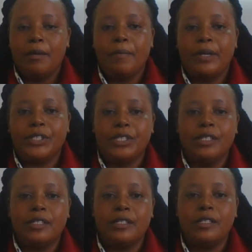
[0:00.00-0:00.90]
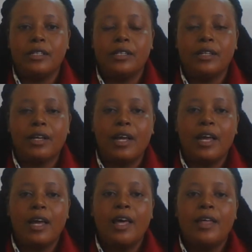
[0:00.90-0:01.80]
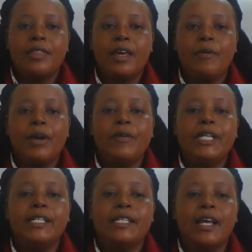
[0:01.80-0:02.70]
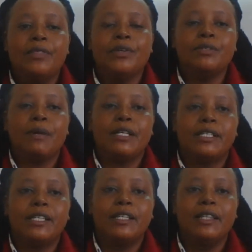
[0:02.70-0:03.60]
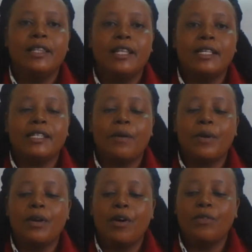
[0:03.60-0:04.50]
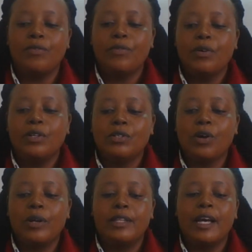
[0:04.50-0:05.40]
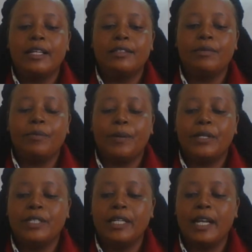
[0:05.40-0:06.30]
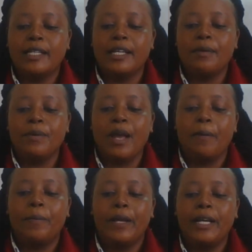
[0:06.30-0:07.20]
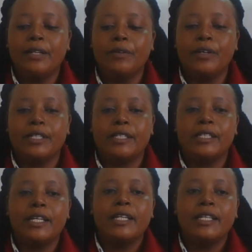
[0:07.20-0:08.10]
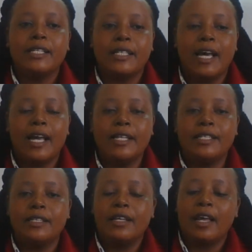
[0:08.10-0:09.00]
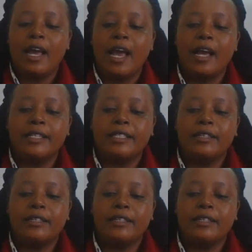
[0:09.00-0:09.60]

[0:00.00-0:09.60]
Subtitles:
machines. The way we design those machines, that's a way of, so in that particular time we are applying what? Science and